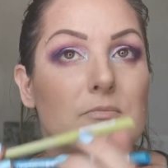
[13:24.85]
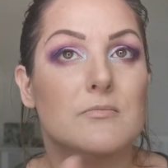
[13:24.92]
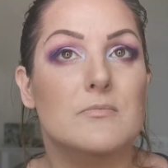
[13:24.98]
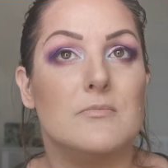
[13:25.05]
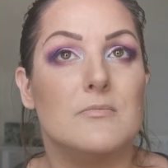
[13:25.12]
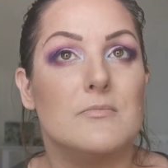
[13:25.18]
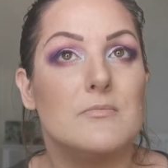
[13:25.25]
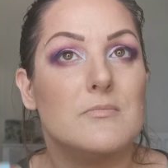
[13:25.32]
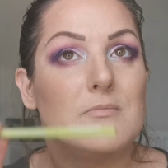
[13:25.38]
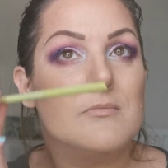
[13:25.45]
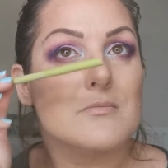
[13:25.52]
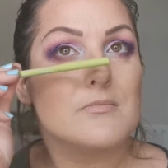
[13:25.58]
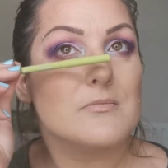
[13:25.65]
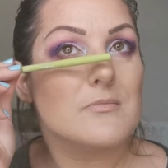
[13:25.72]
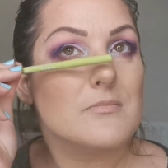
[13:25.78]
Hmm.
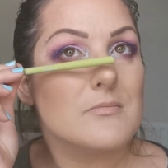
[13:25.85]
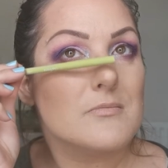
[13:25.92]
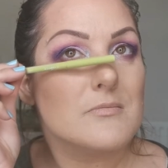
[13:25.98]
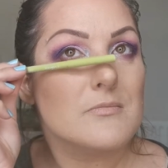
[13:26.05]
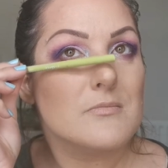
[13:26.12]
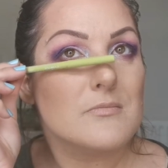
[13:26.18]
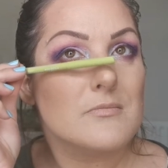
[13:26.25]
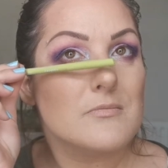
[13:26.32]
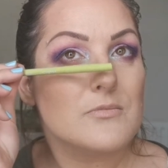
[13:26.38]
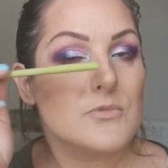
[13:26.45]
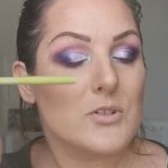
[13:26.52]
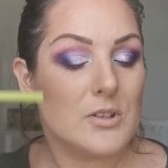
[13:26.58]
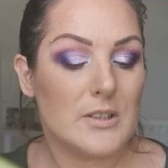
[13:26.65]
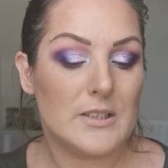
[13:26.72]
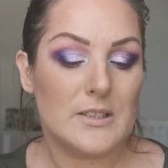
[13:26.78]

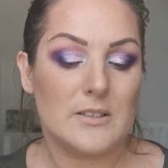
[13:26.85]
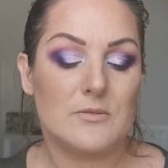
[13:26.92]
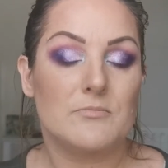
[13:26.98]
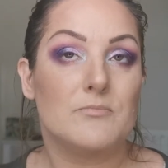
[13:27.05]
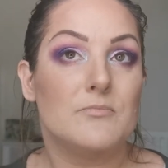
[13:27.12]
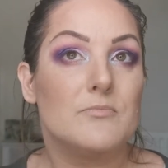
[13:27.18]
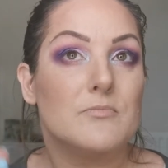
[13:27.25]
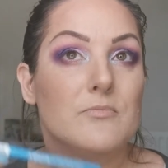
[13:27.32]
Green.